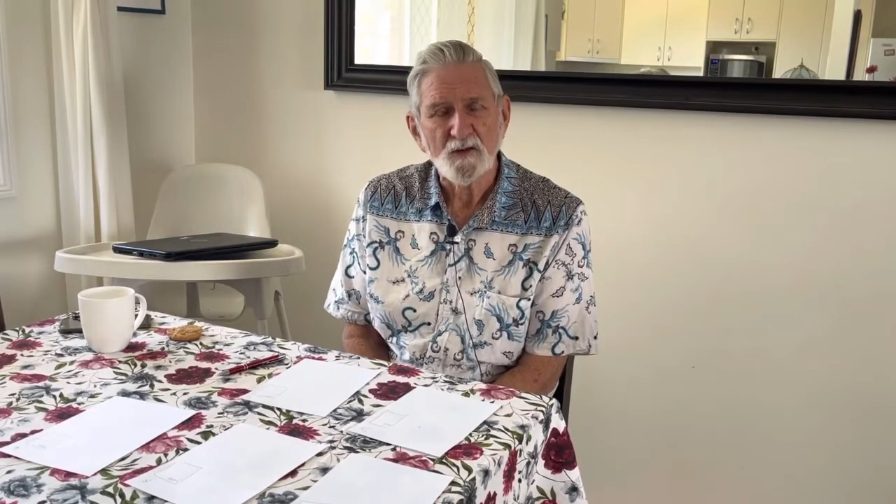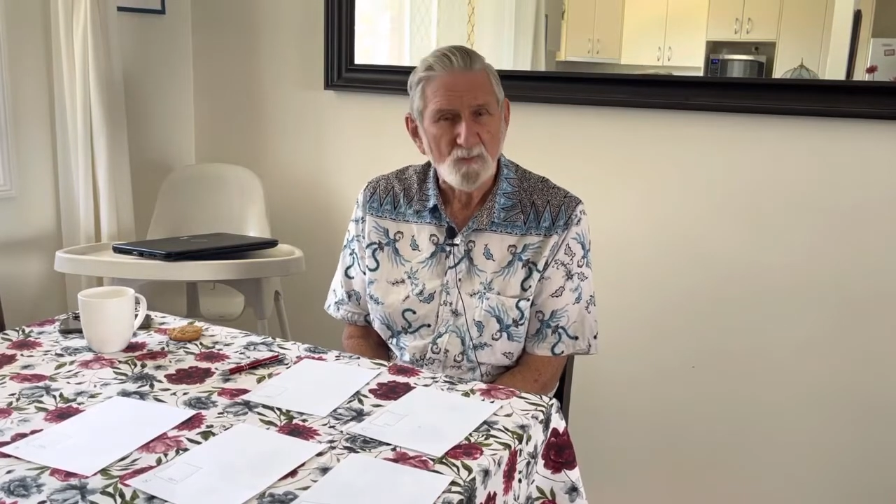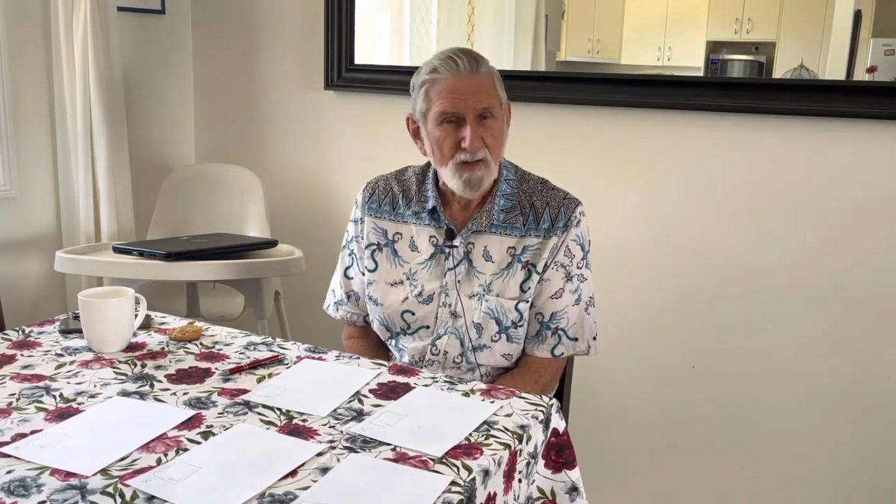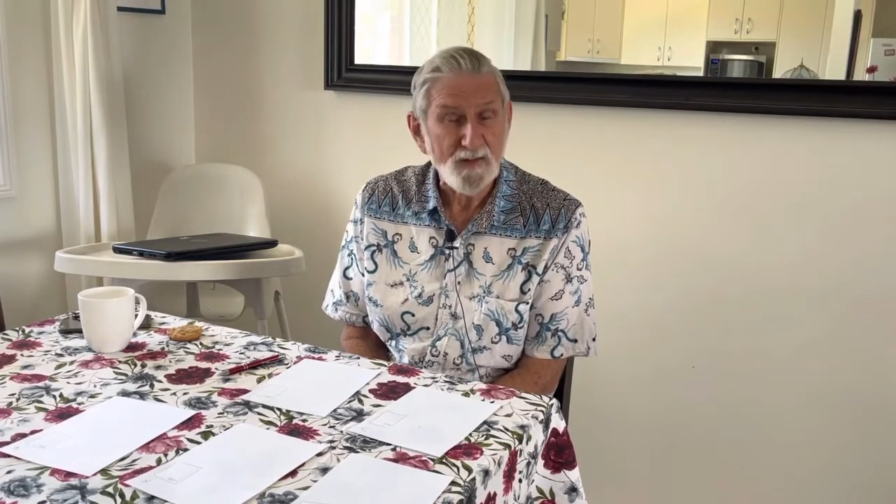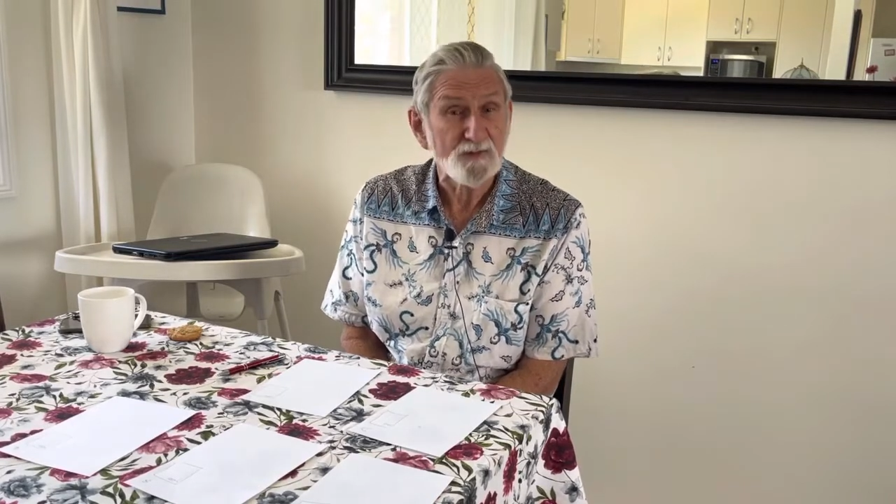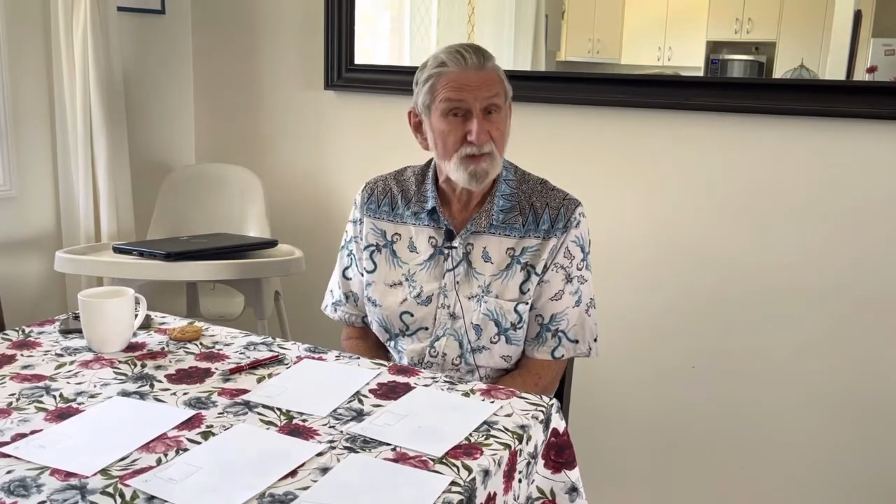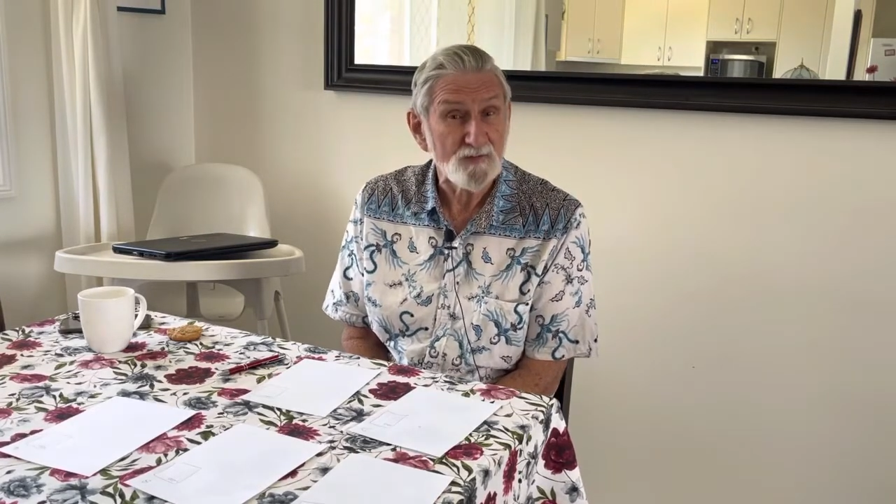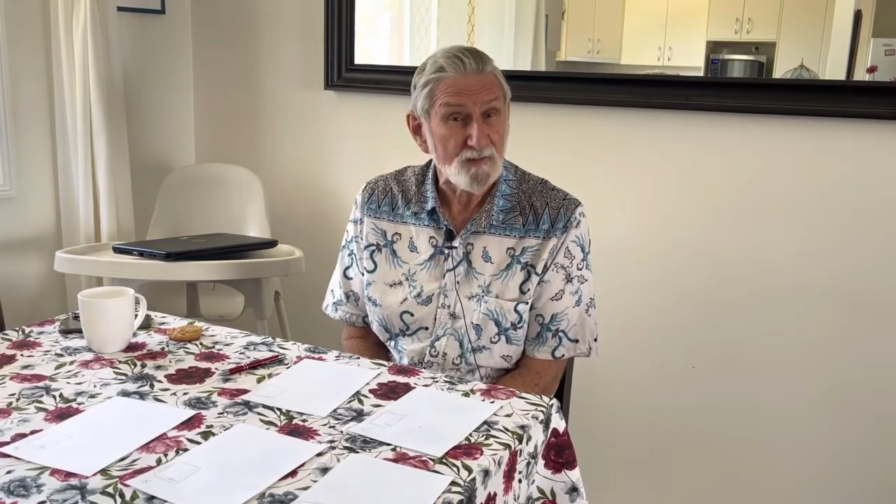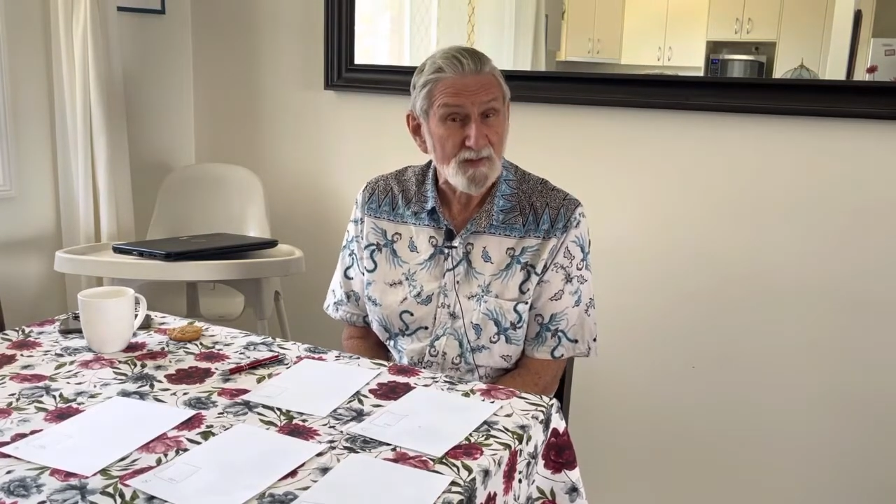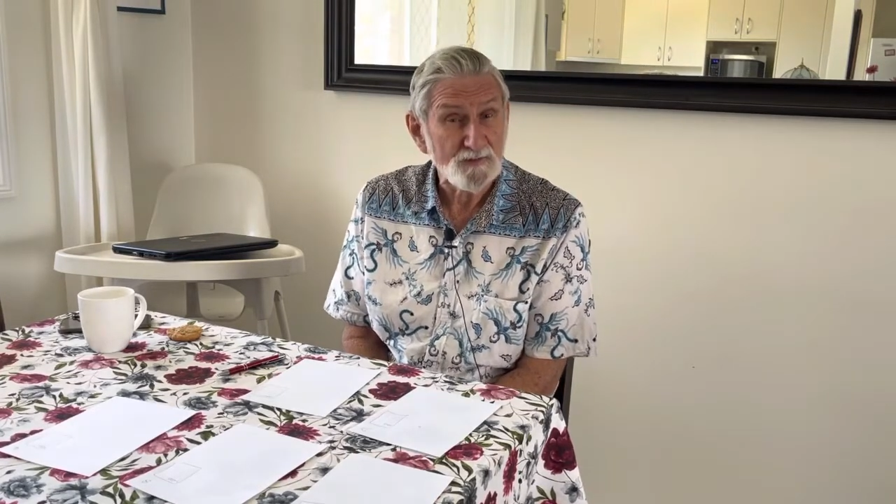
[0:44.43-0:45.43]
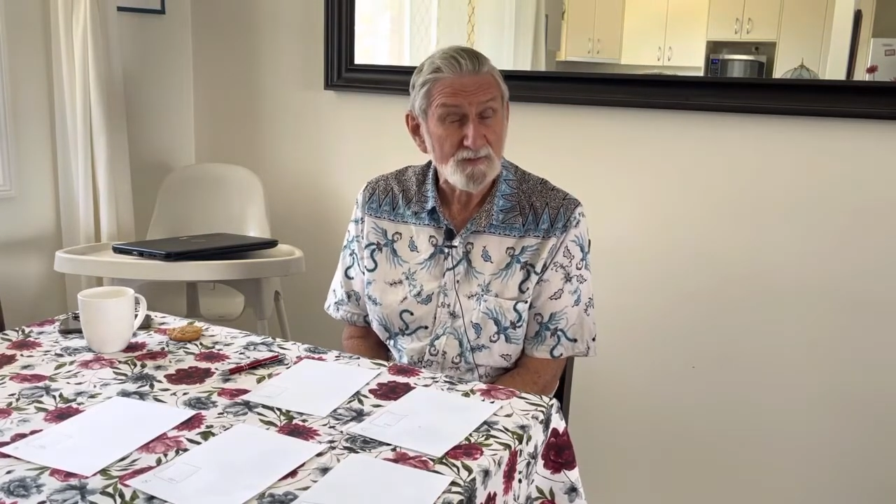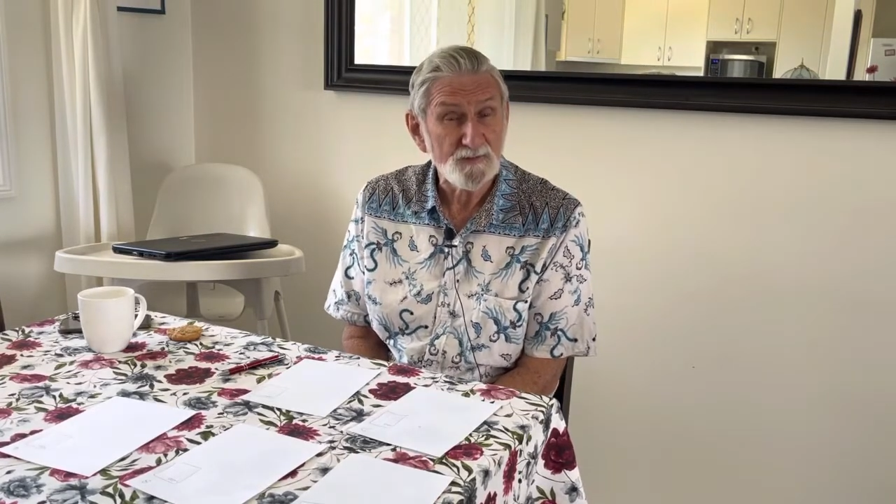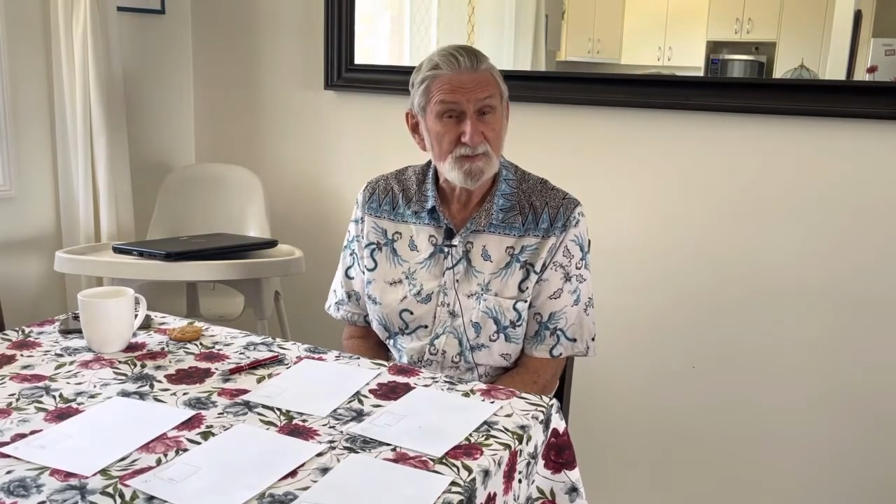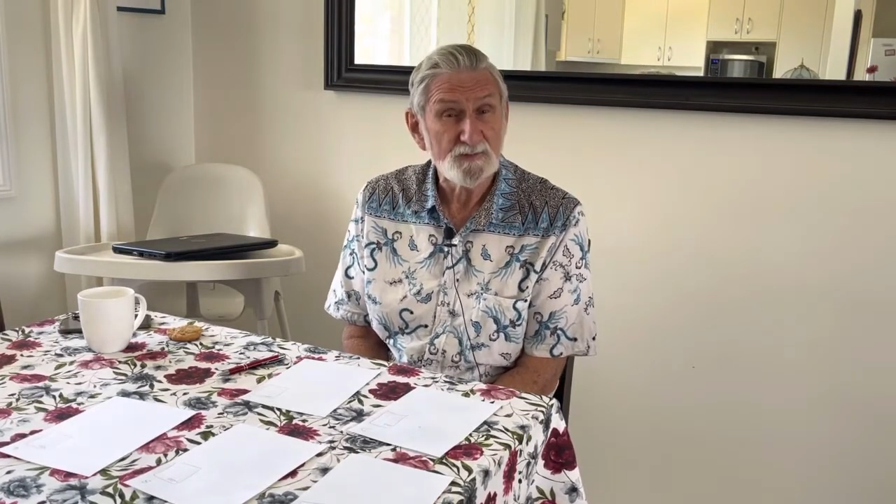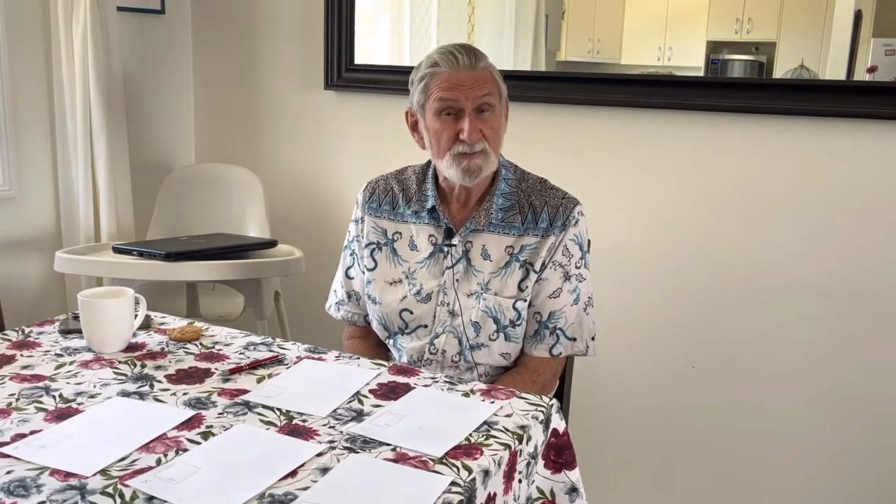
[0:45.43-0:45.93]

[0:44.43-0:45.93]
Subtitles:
one translation